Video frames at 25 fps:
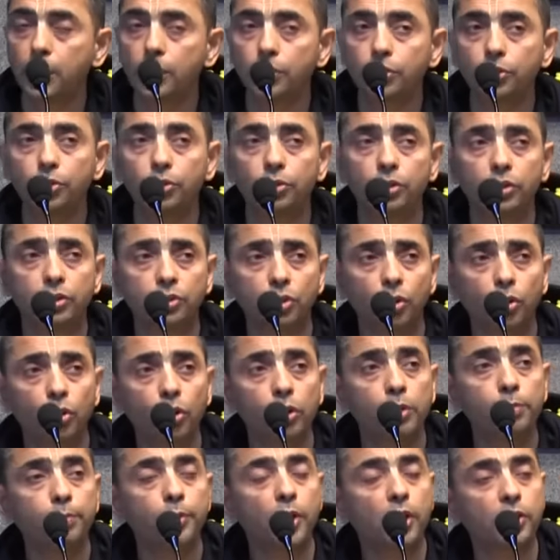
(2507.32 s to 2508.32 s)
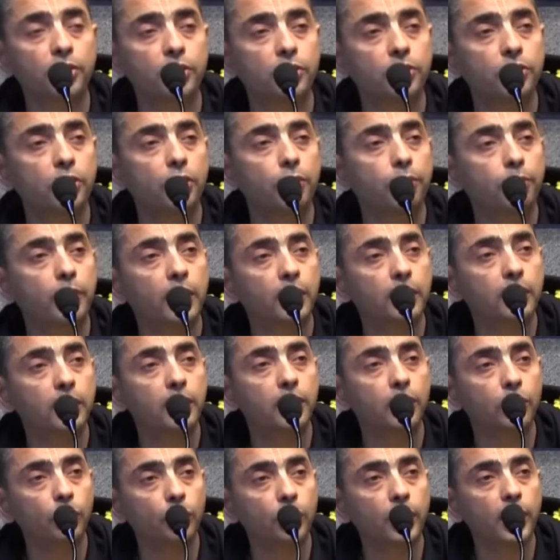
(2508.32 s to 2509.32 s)
So, this whole process of
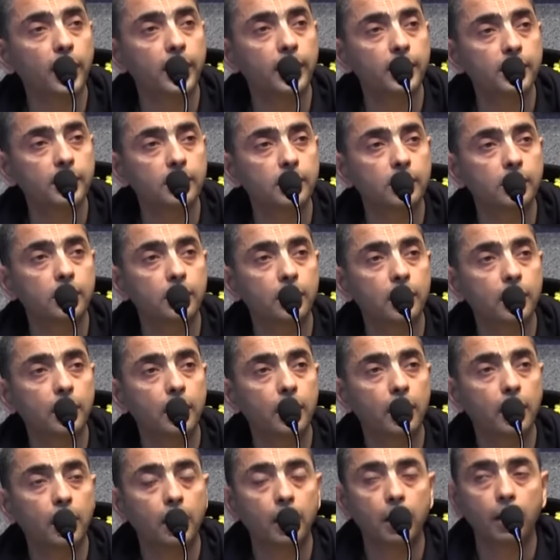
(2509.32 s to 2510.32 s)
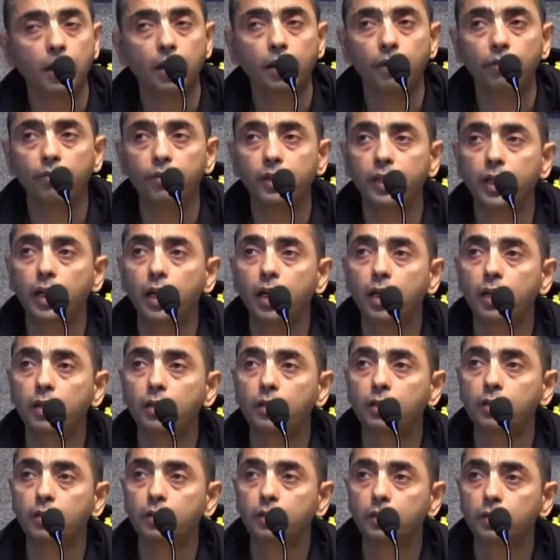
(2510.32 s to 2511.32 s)
bhakti yoga is we
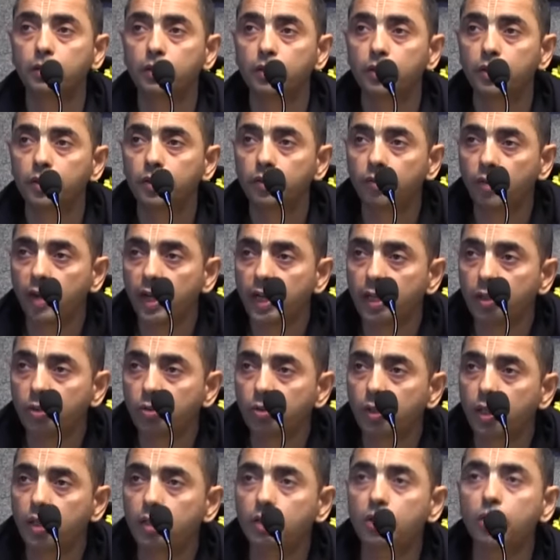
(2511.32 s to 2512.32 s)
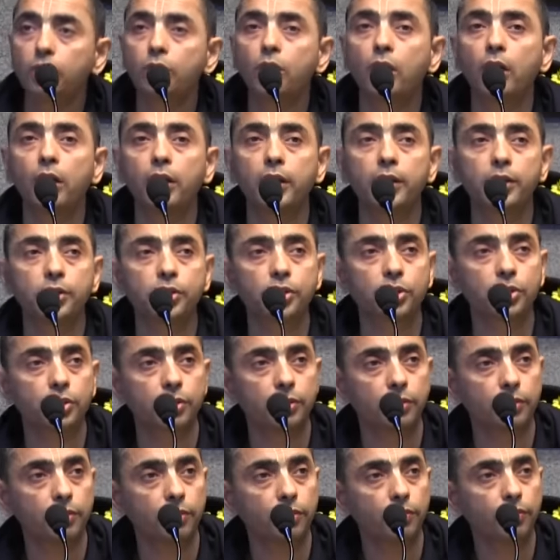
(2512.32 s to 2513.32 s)
are trying to get the
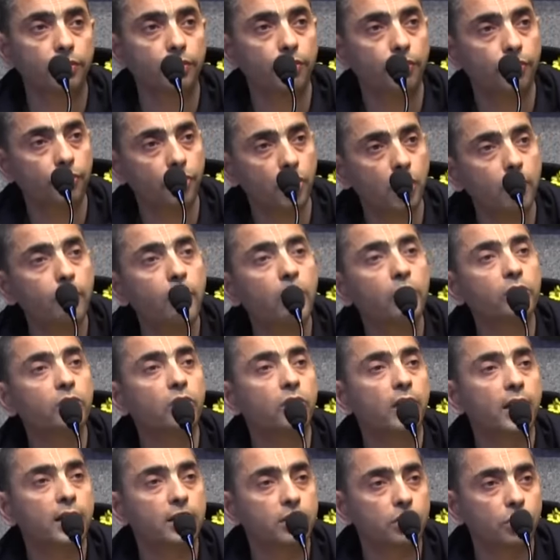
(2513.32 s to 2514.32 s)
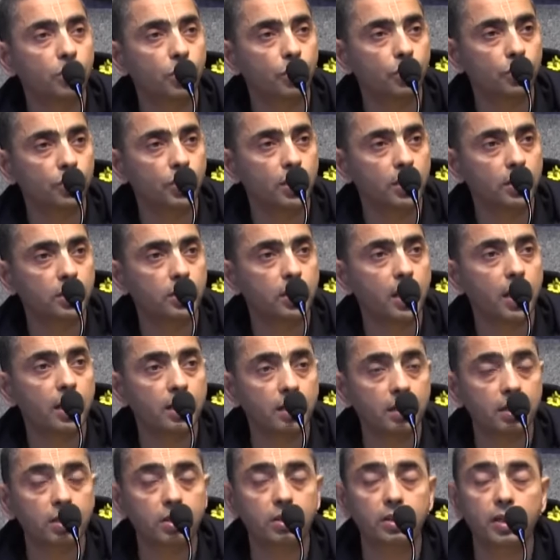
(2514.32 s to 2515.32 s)
knowledge from authorized sources,
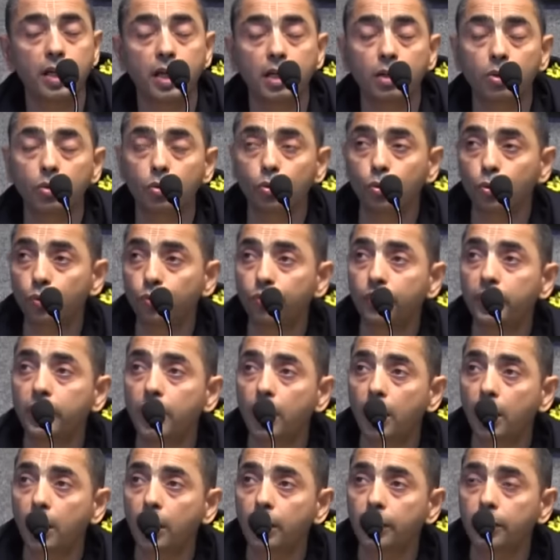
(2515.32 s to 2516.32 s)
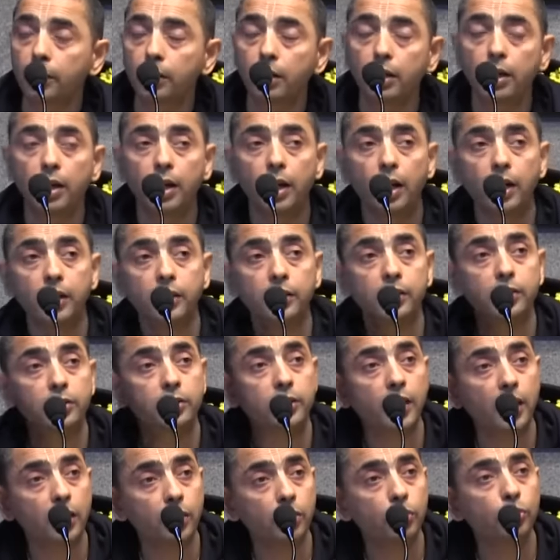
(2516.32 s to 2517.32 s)
understand who we are,
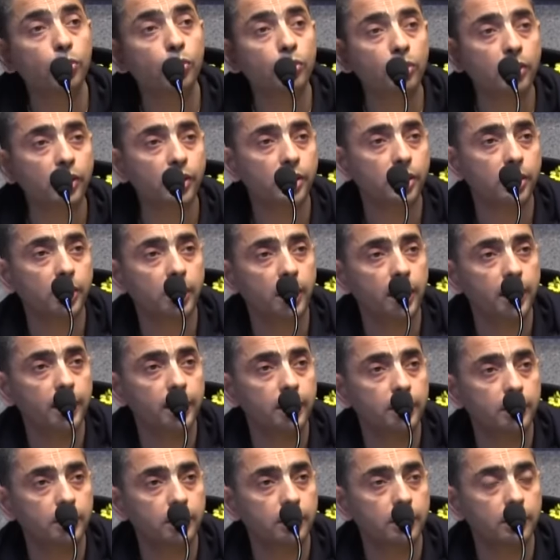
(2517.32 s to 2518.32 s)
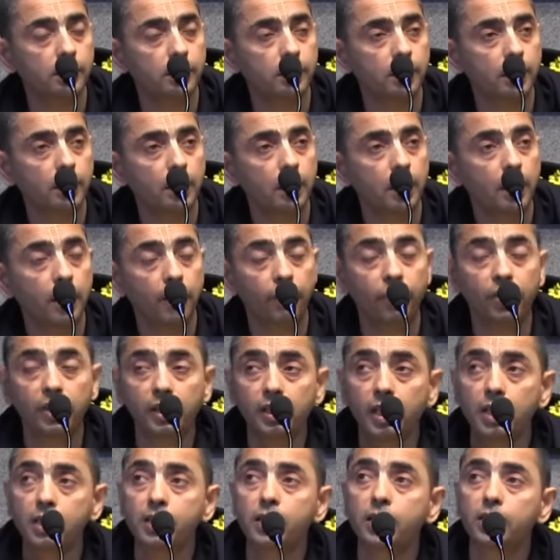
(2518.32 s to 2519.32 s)
understand who Krishna is, with
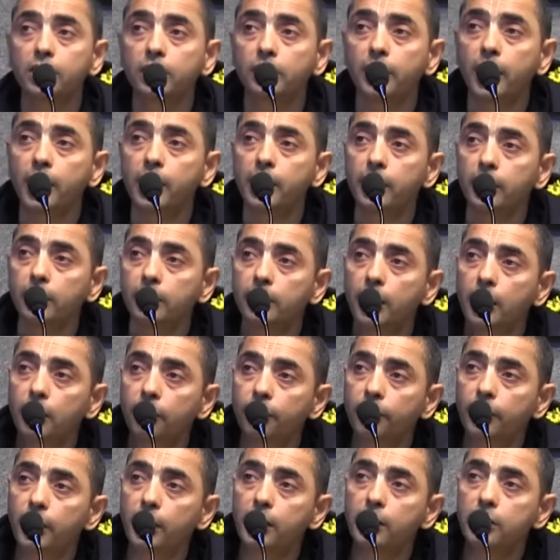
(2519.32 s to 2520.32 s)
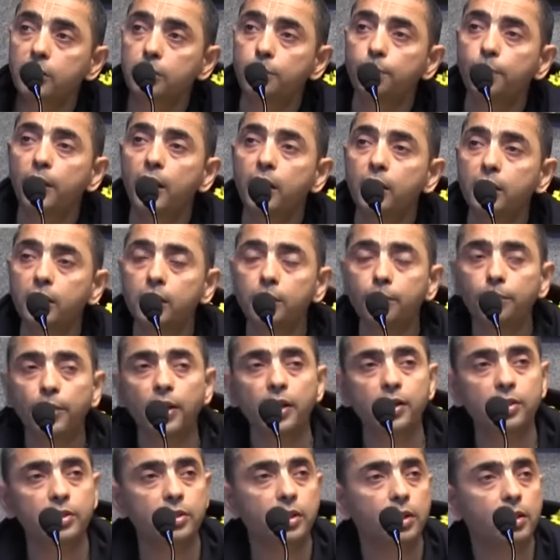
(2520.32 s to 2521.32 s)
the understanding that we are his part and
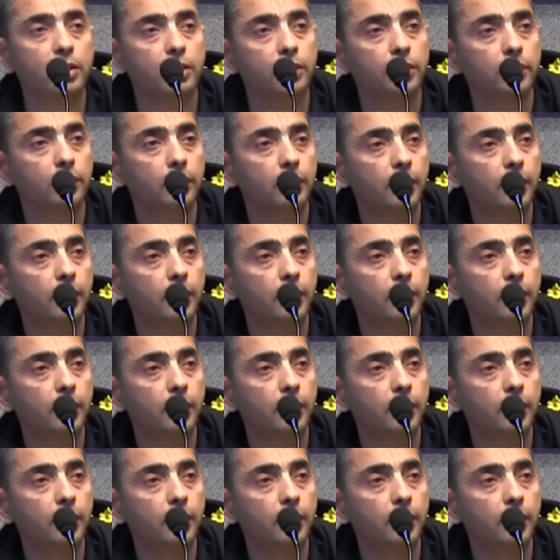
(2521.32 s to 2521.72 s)
parcel